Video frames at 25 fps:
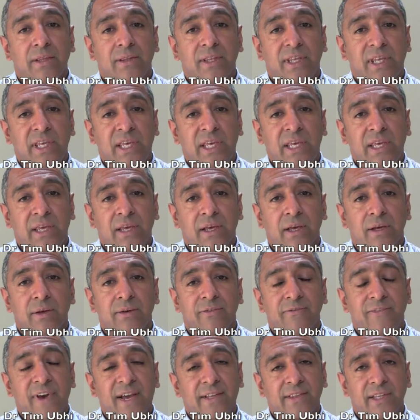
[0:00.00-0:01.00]
the
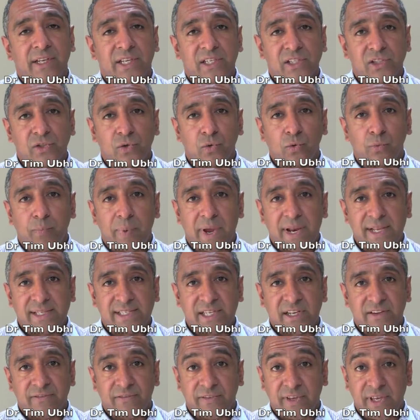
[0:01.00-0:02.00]
fact that it's called
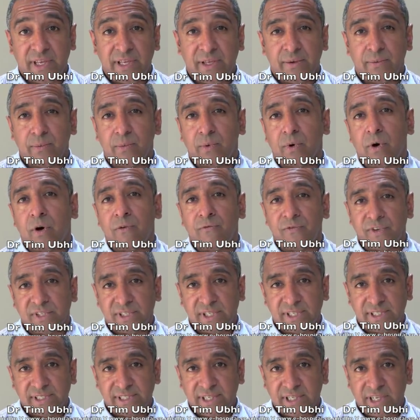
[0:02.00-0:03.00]
penicillin V
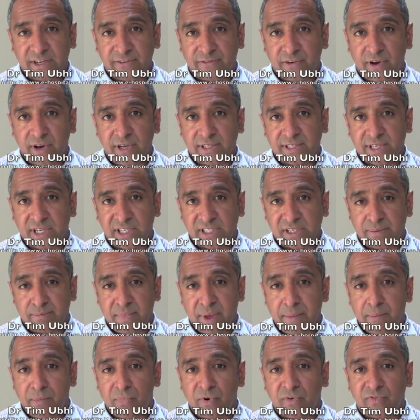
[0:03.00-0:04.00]
obviously signifies that it's a
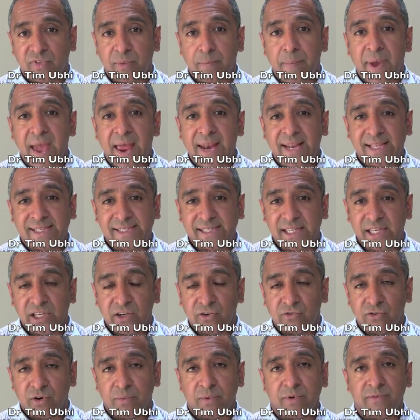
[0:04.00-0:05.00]
member of the
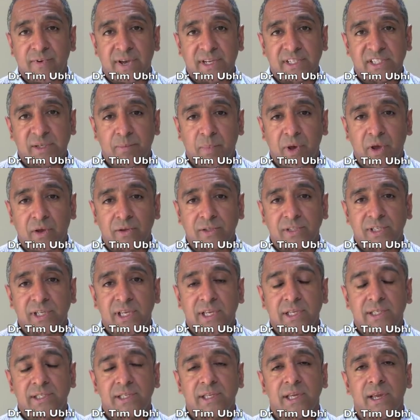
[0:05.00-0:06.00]
penicillin group of
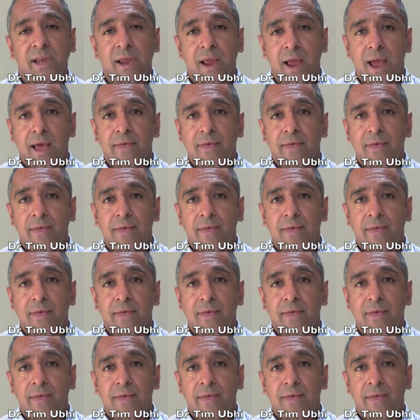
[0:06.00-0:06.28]
antibiotics,